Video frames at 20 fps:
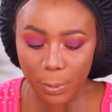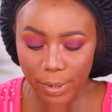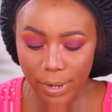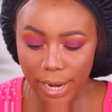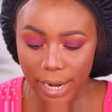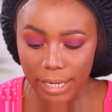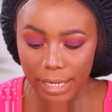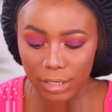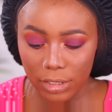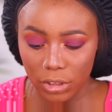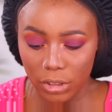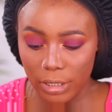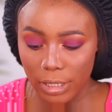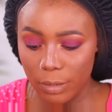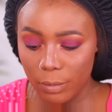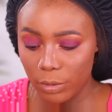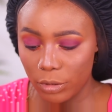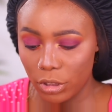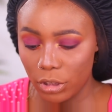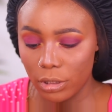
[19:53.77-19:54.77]
product I didn't
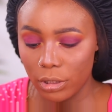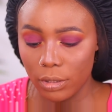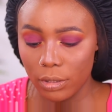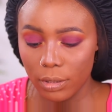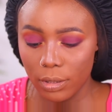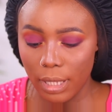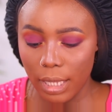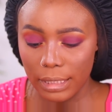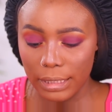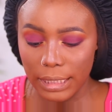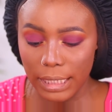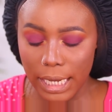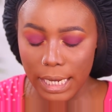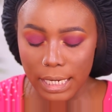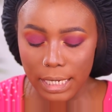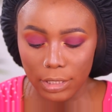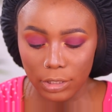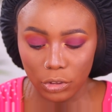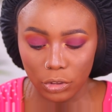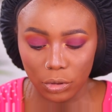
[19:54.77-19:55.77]
share with y'all that's
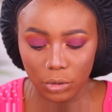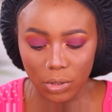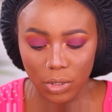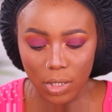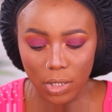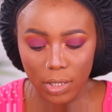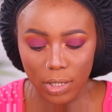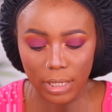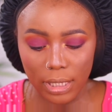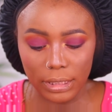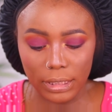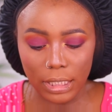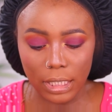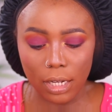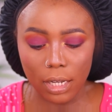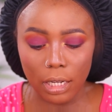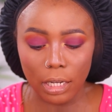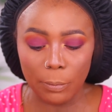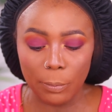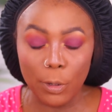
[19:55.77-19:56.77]
in this drawer is the
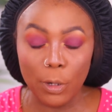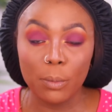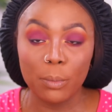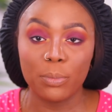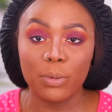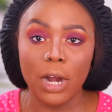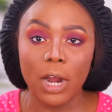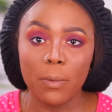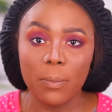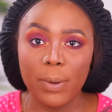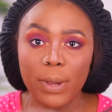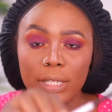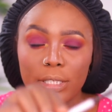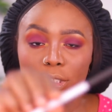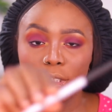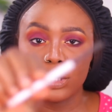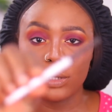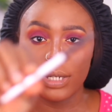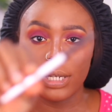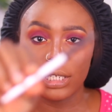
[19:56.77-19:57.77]
Colourpop Brow
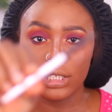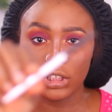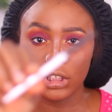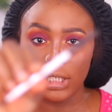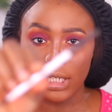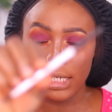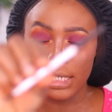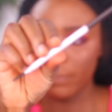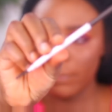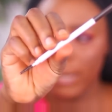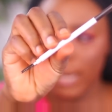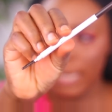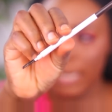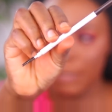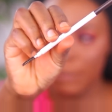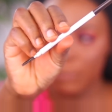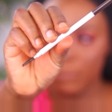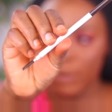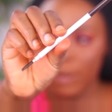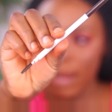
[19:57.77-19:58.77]
Pencil in a shade Black
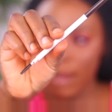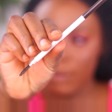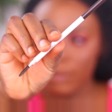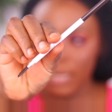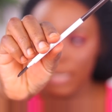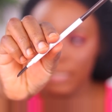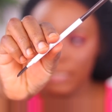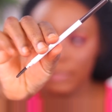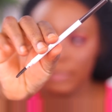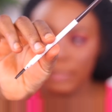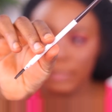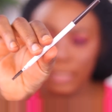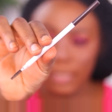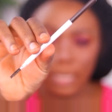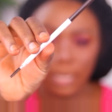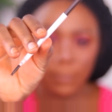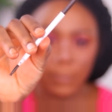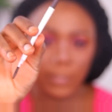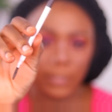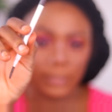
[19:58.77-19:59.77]
and Brown. And this is in
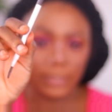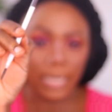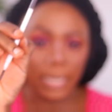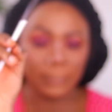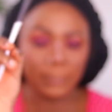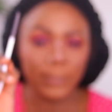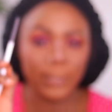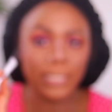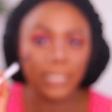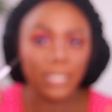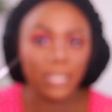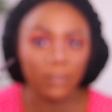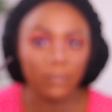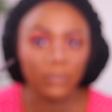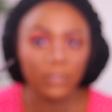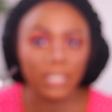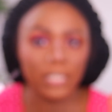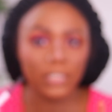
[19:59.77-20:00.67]
here because I absolutely love